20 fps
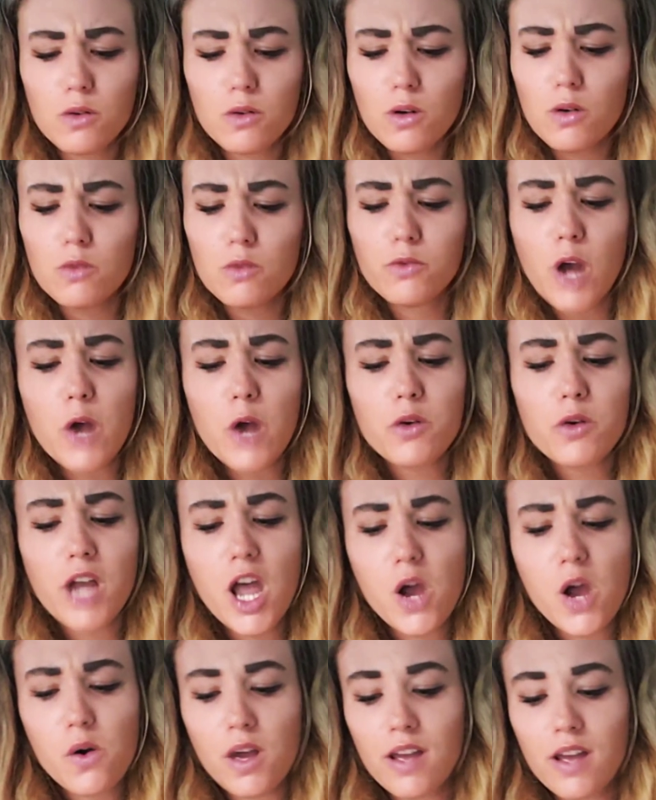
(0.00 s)
"Rono!"
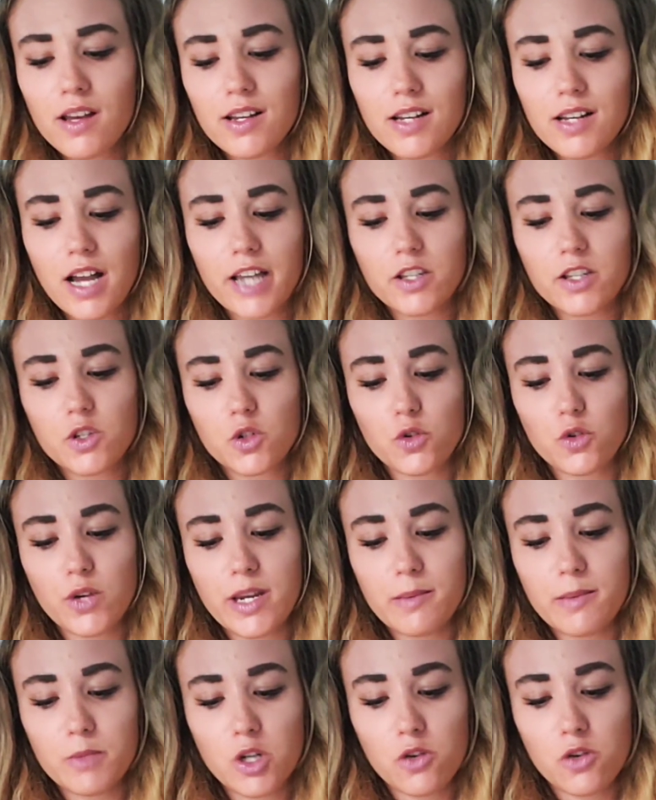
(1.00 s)
I
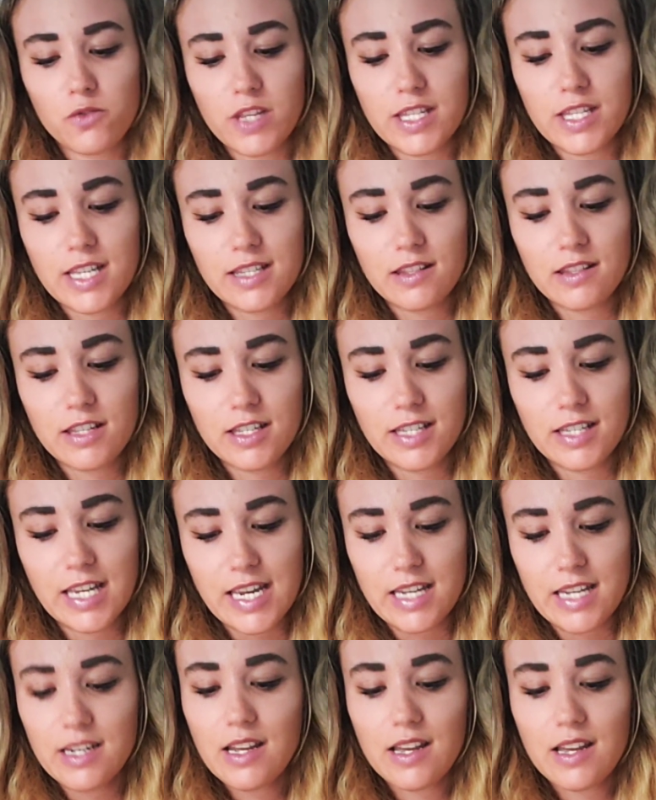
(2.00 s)
screamed over the
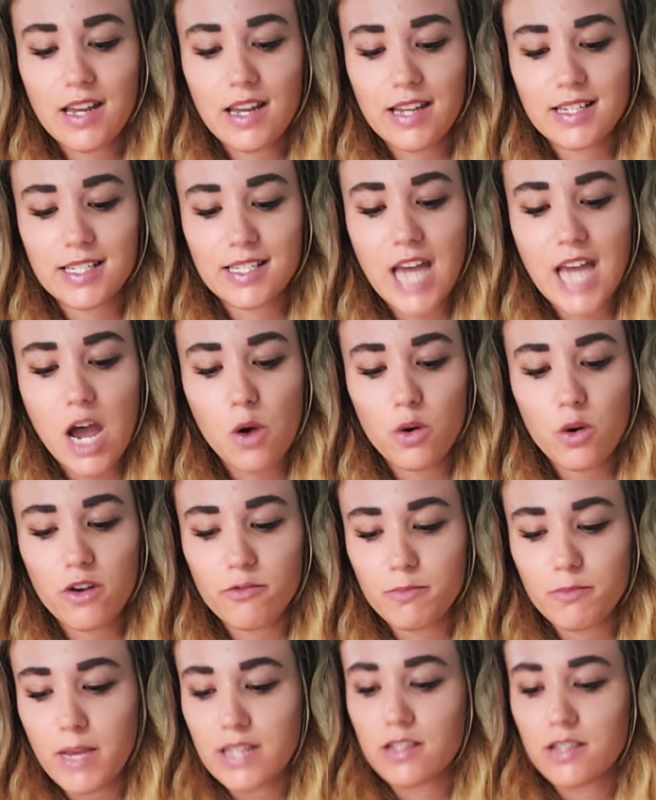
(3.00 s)
din at a tower of
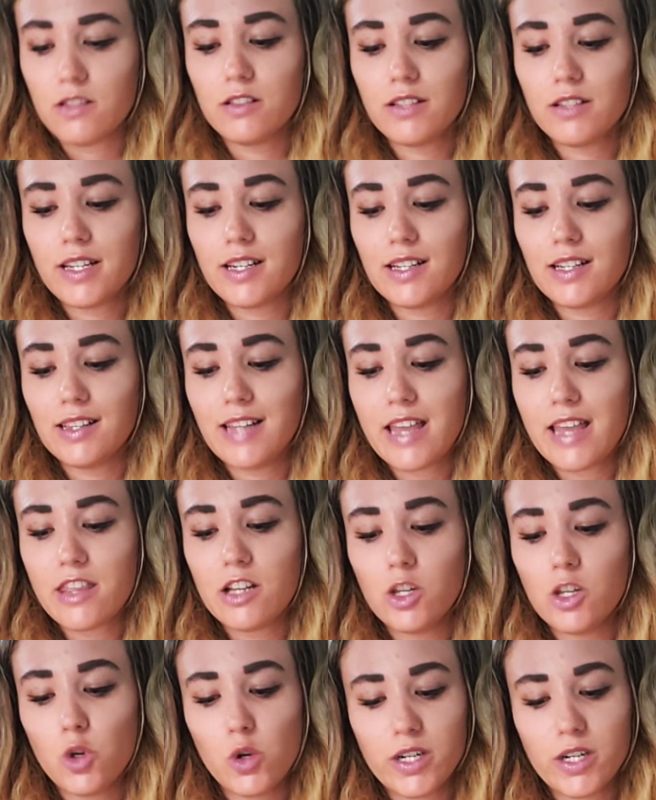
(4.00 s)
muscle in a leather
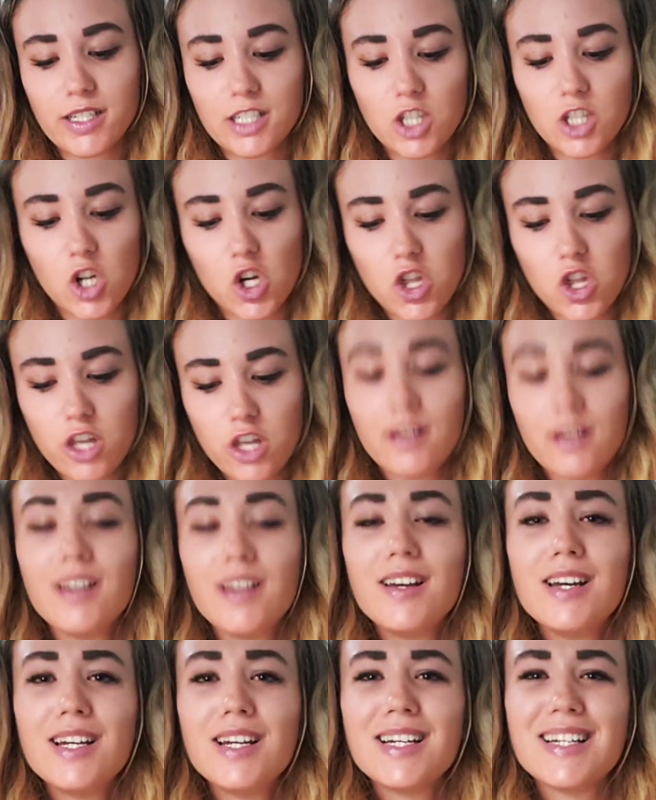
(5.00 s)
loincloth.
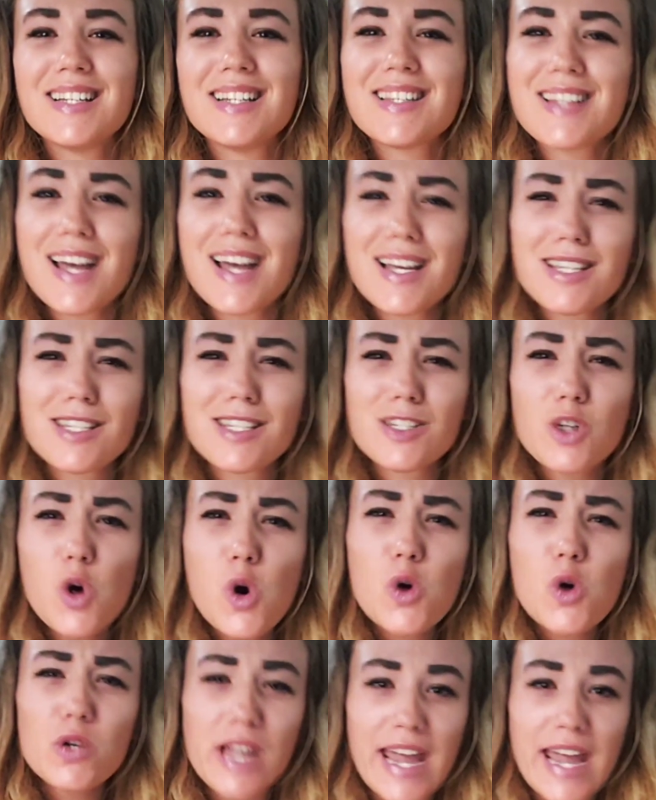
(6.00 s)
"Is that
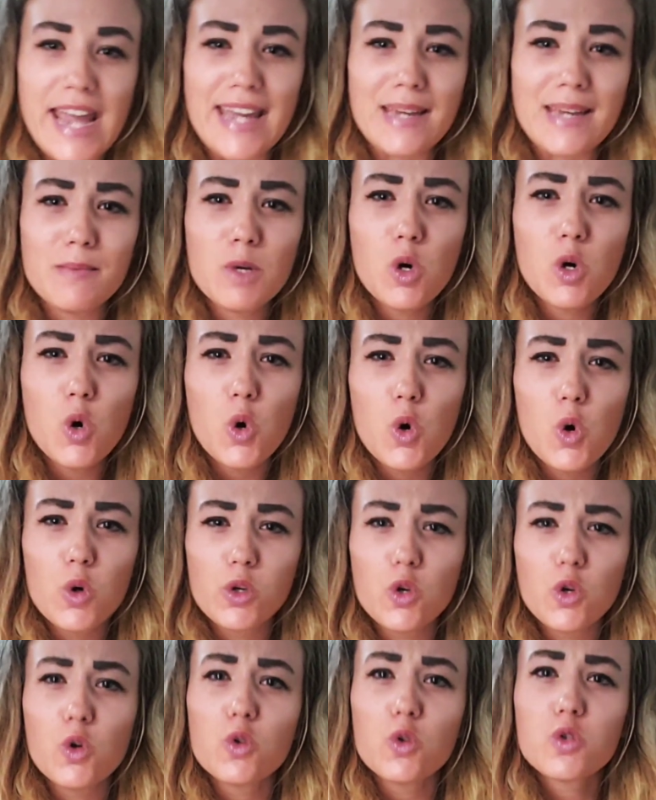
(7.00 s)
your name or
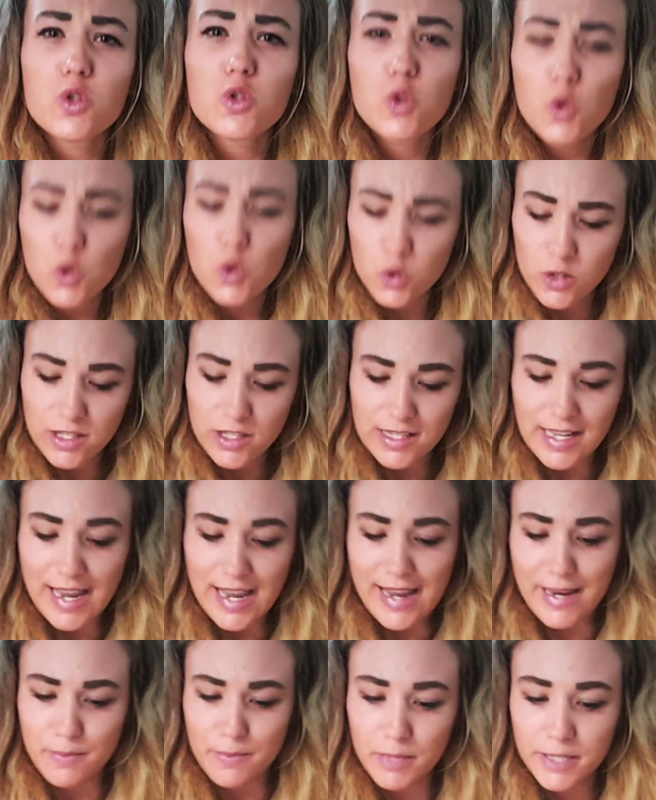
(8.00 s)
your sword's
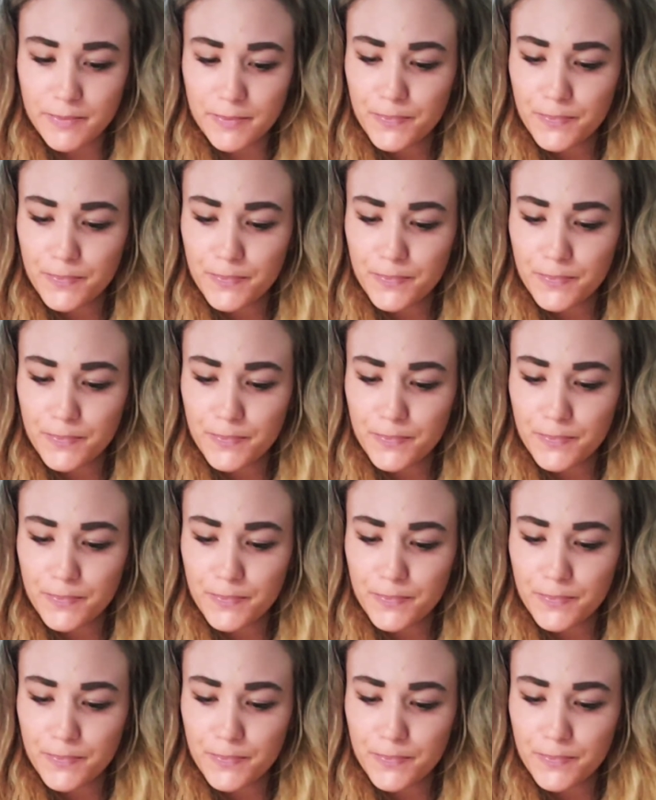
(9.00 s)
name?"